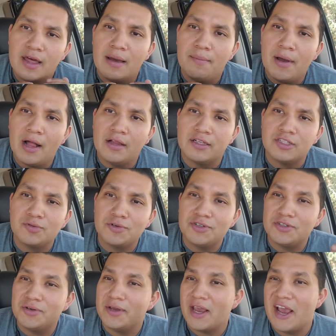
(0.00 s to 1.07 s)
balance where you're
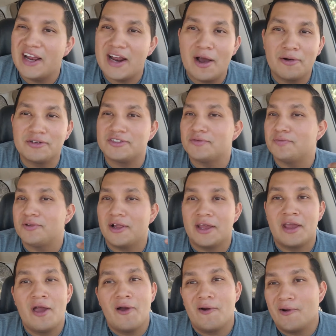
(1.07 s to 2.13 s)
doing 8 hours of
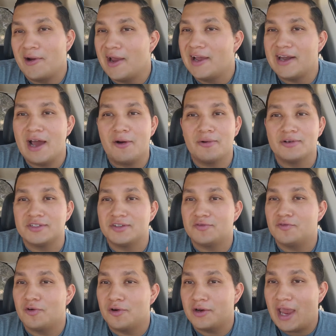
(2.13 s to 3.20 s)
play or 8 hours
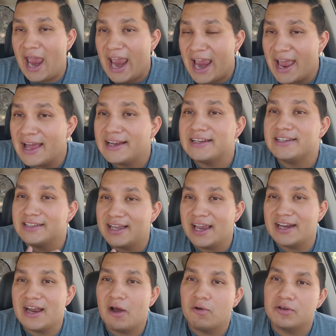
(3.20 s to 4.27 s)
of work and
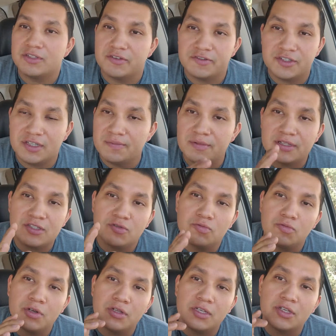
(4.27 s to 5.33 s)
8 hours of sleep. That's a
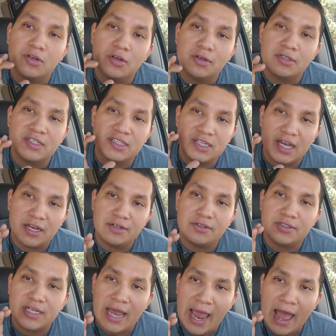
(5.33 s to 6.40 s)
really good
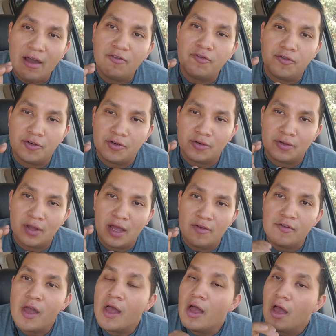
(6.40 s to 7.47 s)
standard to have for your
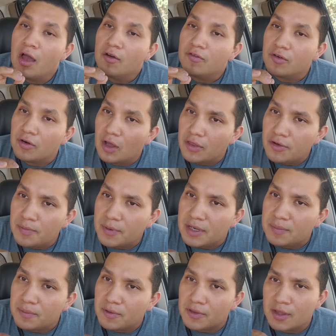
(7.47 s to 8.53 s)
life. For other
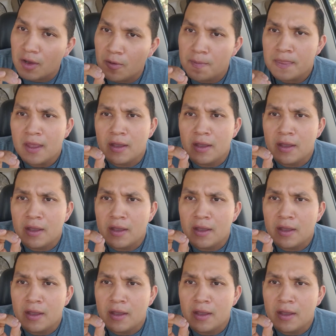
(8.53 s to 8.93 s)
people, though,